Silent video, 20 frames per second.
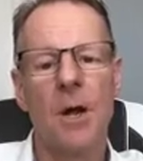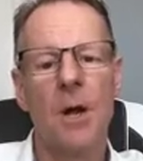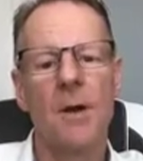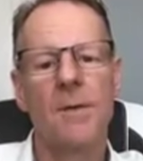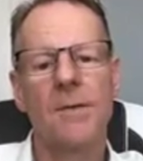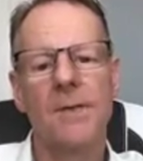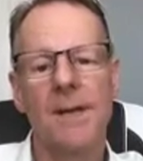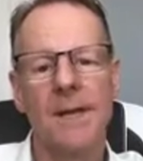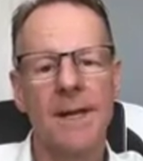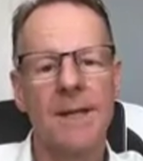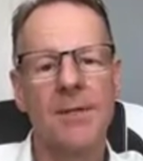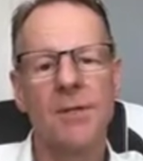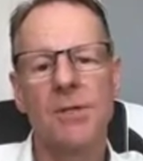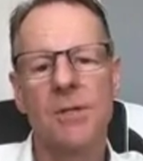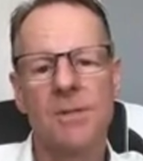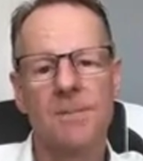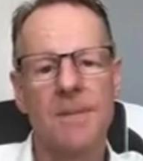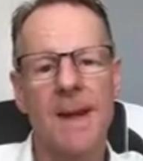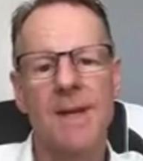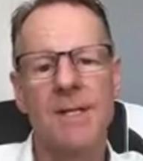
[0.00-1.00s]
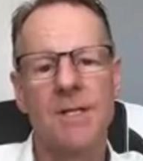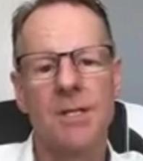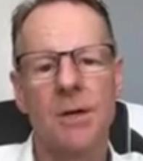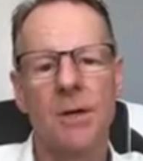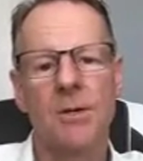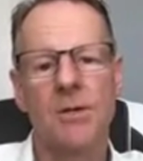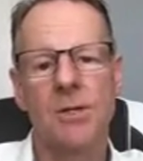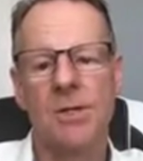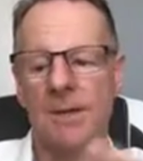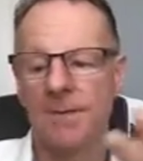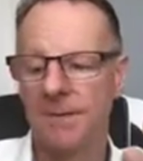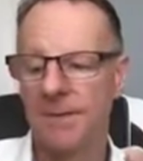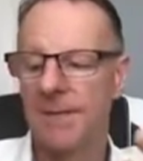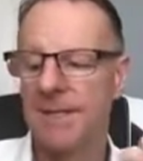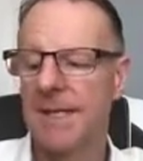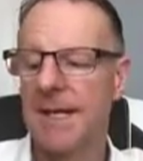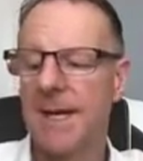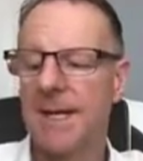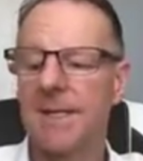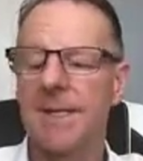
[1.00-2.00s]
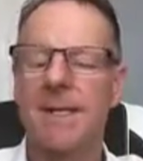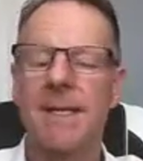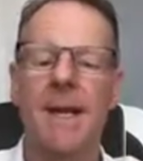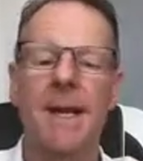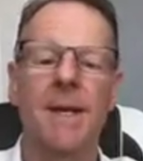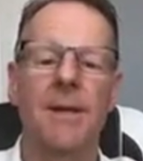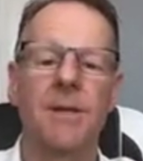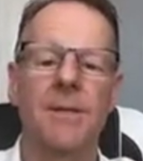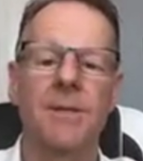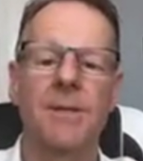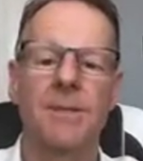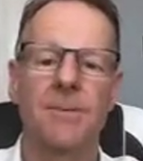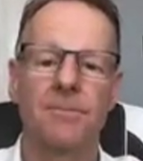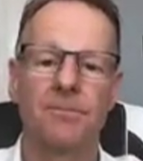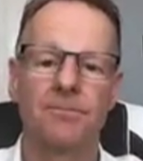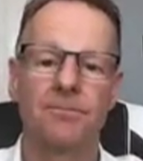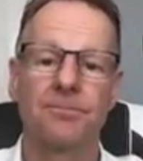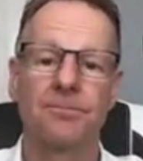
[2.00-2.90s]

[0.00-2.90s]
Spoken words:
After then, just massage it for 10 seconds.